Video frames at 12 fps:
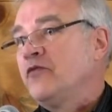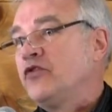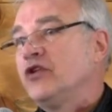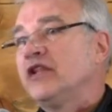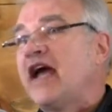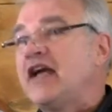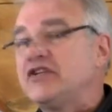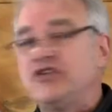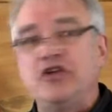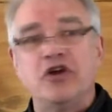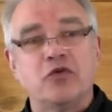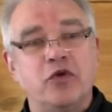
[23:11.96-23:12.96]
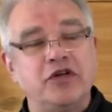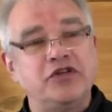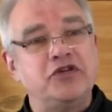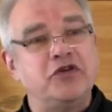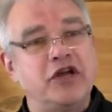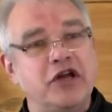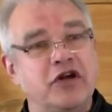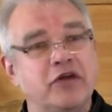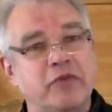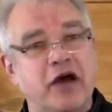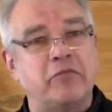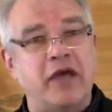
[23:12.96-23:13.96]
For the last year, what did you hear
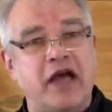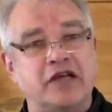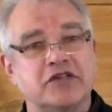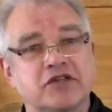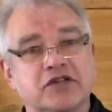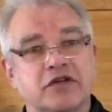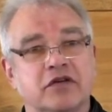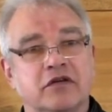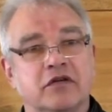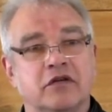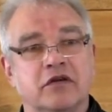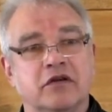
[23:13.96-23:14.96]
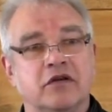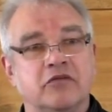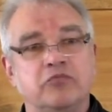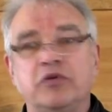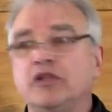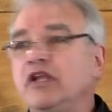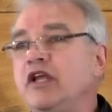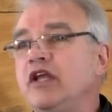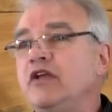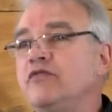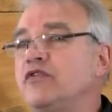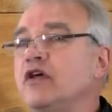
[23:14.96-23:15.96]
about masks?
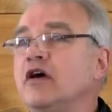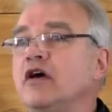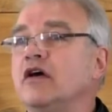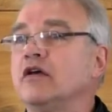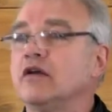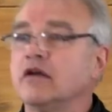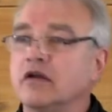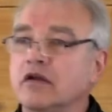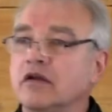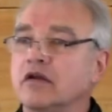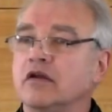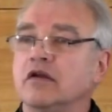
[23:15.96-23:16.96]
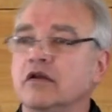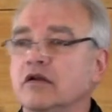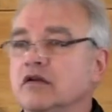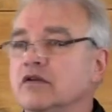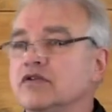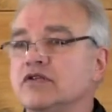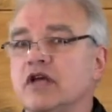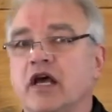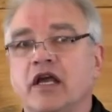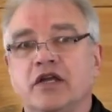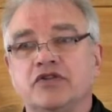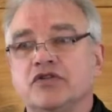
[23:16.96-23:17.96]
Believe the
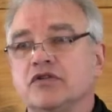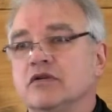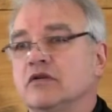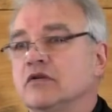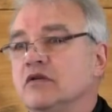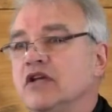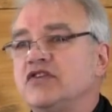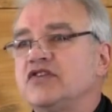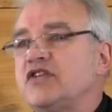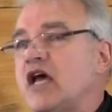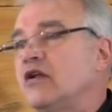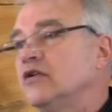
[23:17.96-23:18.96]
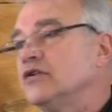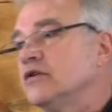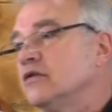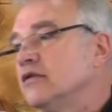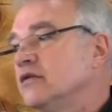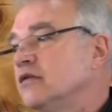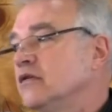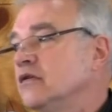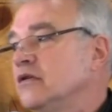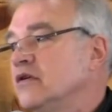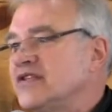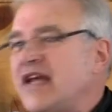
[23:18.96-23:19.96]
science. It's settled.
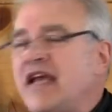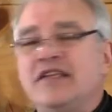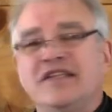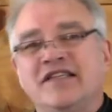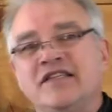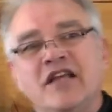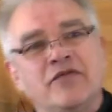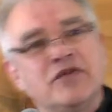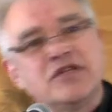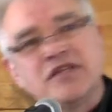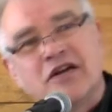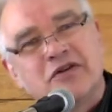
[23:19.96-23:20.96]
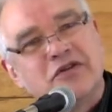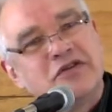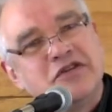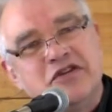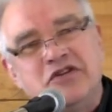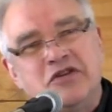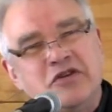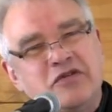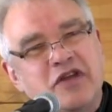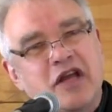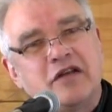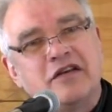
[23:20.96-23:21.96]
Science is never settled. Did you
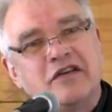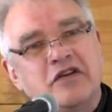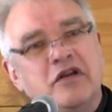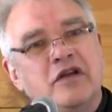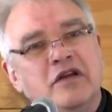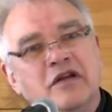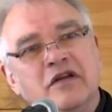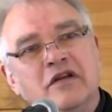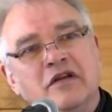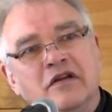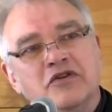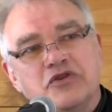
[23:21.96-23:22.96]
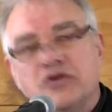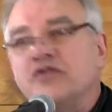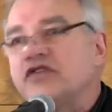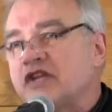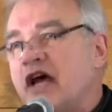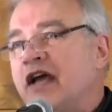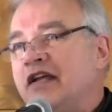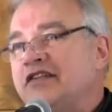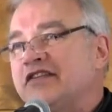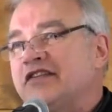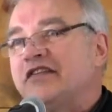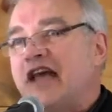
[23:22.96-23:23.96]
know that? True
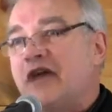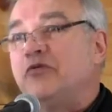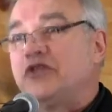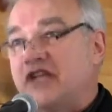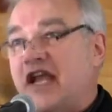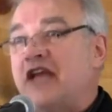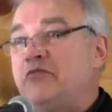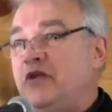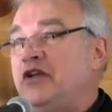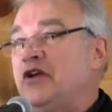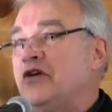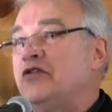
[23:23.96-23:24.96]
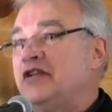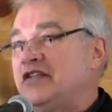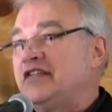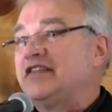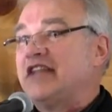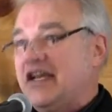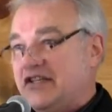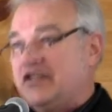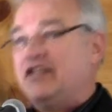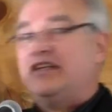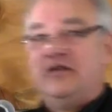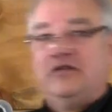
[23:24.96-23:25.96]
science, that which can be known and tested